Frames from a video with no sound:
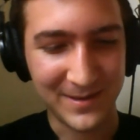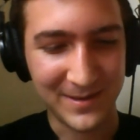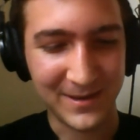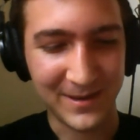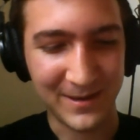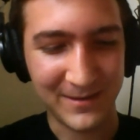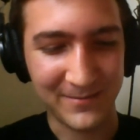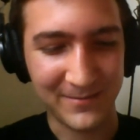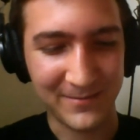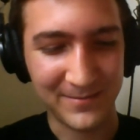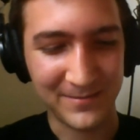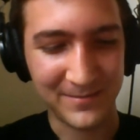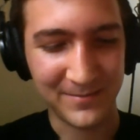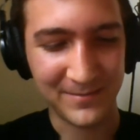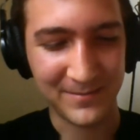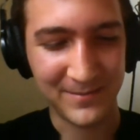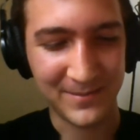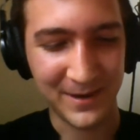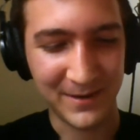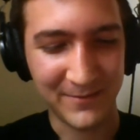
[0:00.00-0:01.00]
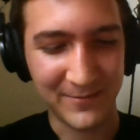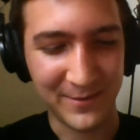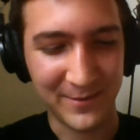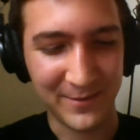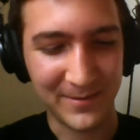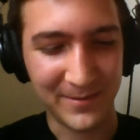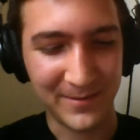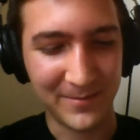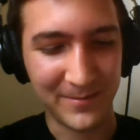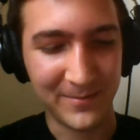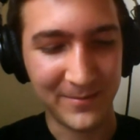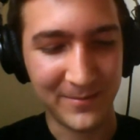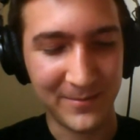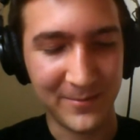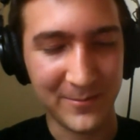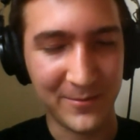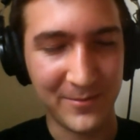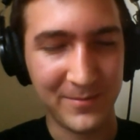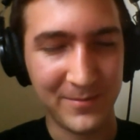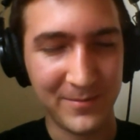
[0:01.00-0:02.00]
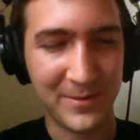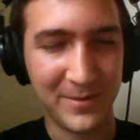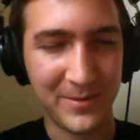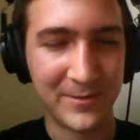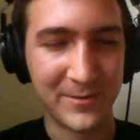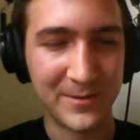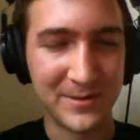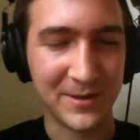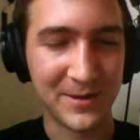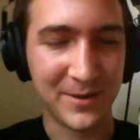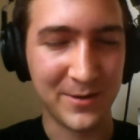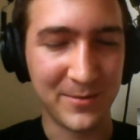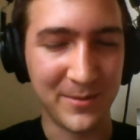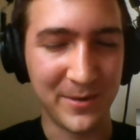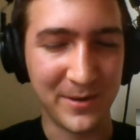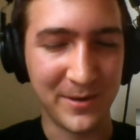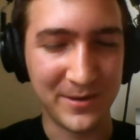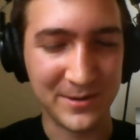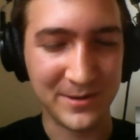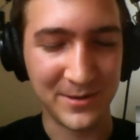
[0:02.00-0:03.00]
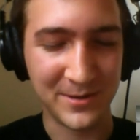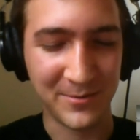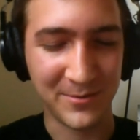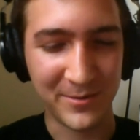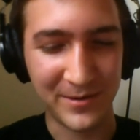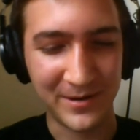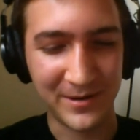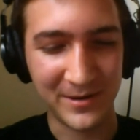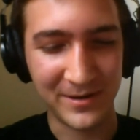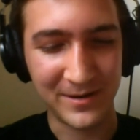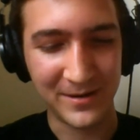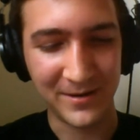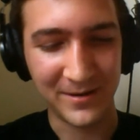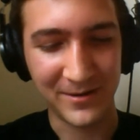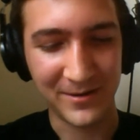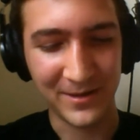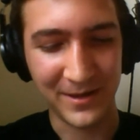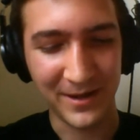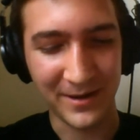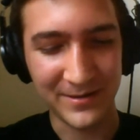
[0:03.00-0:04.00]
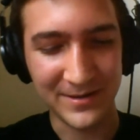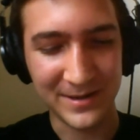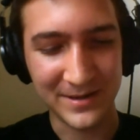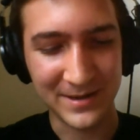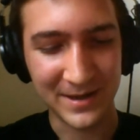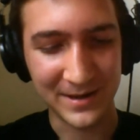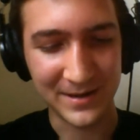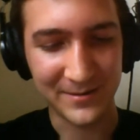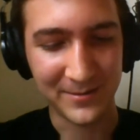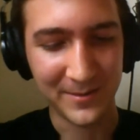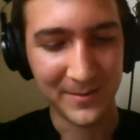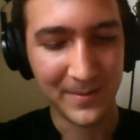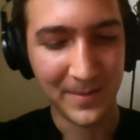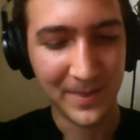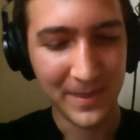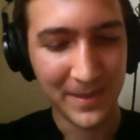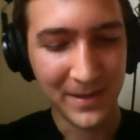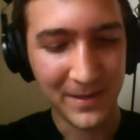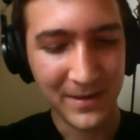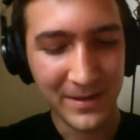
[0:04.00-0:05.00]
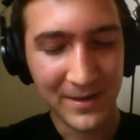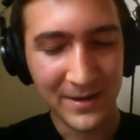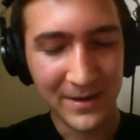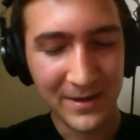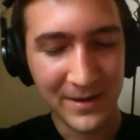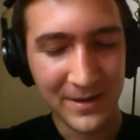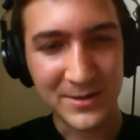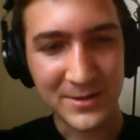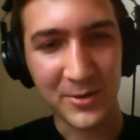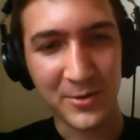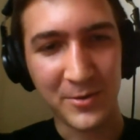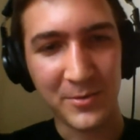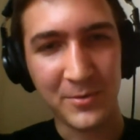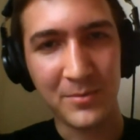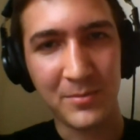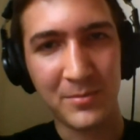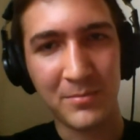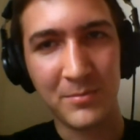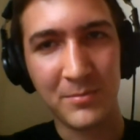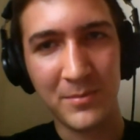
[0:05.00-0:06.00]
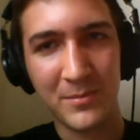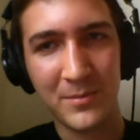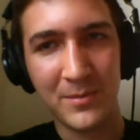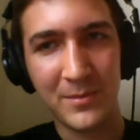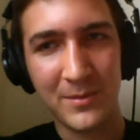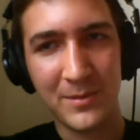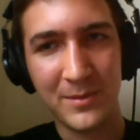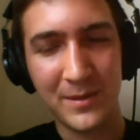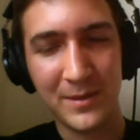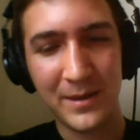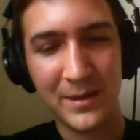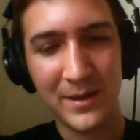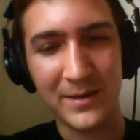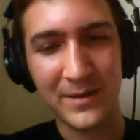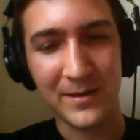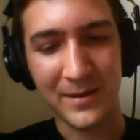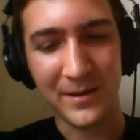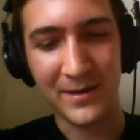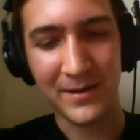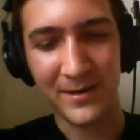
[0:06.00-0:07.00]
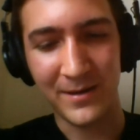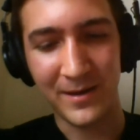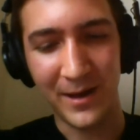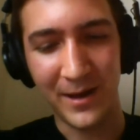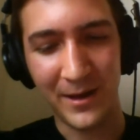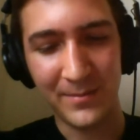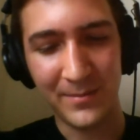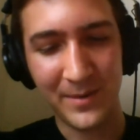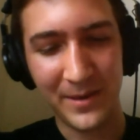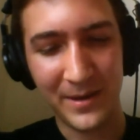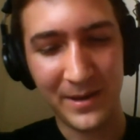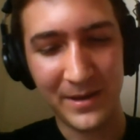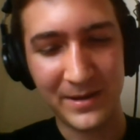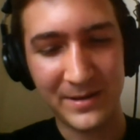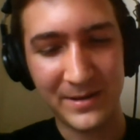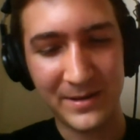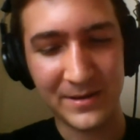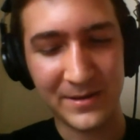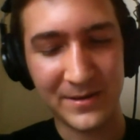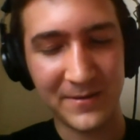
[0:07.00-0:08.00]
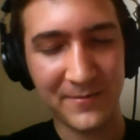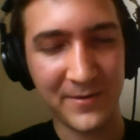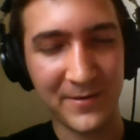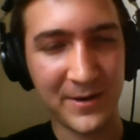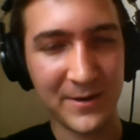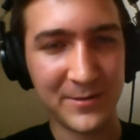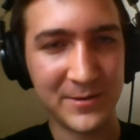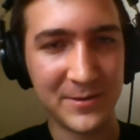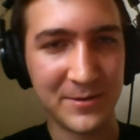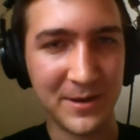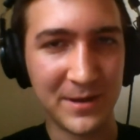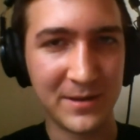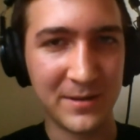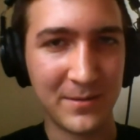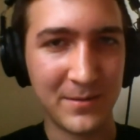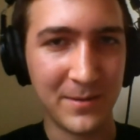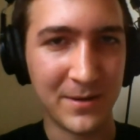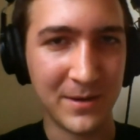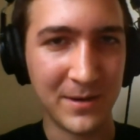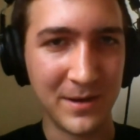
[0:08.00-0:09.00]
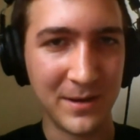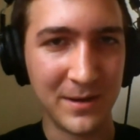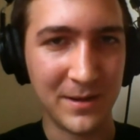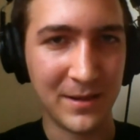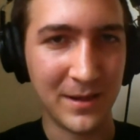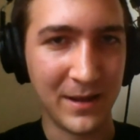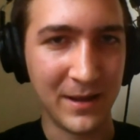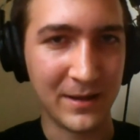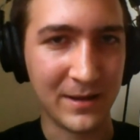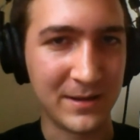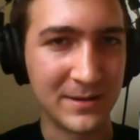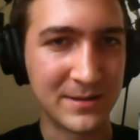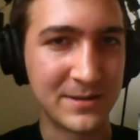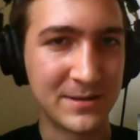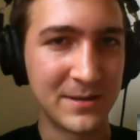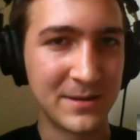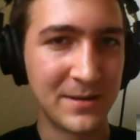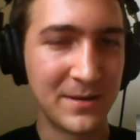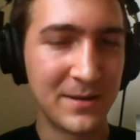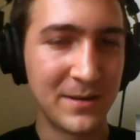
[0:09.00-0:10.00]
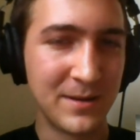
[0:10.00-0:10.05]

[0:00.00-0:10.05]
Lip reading: time frame, there's going to be someone on the RC channel. So yeah, I'll be editing this video to add links